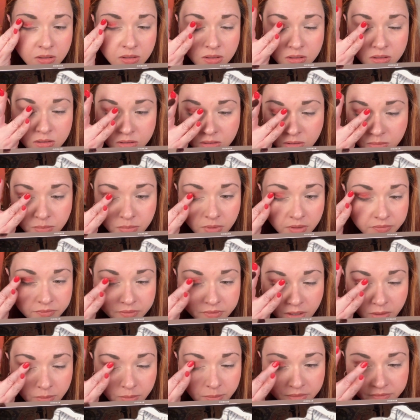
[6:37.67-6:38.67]
Just buff it
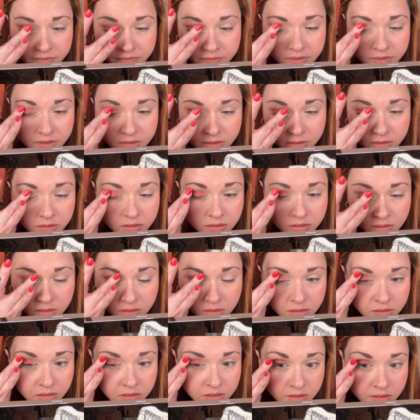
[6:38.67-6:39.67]
out my finger.
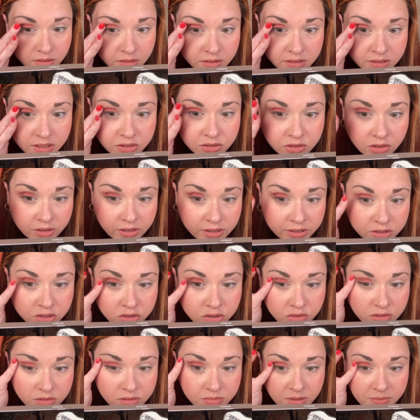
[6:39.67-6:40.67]
These are
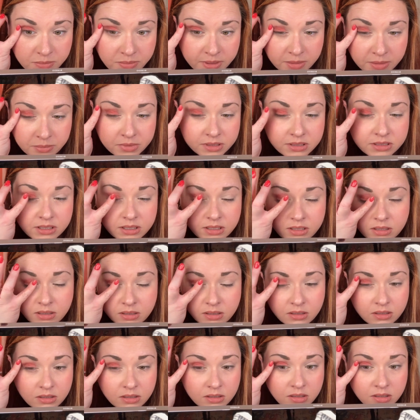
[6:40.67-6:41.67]
extremely pigmented,
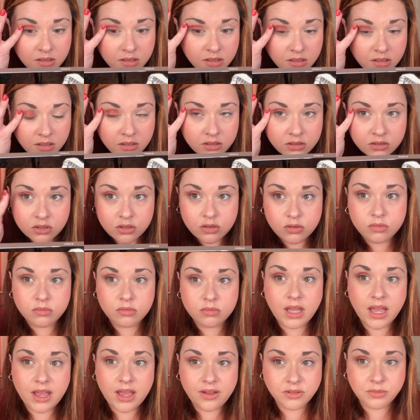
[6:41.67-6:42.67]
so you
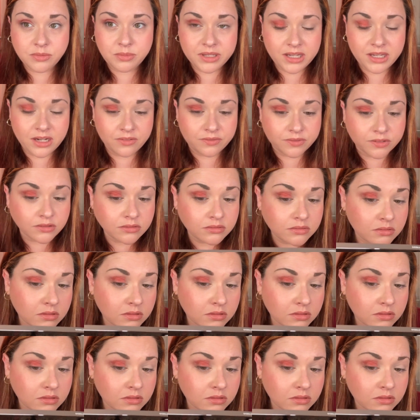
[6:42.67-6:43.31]
have to be careful.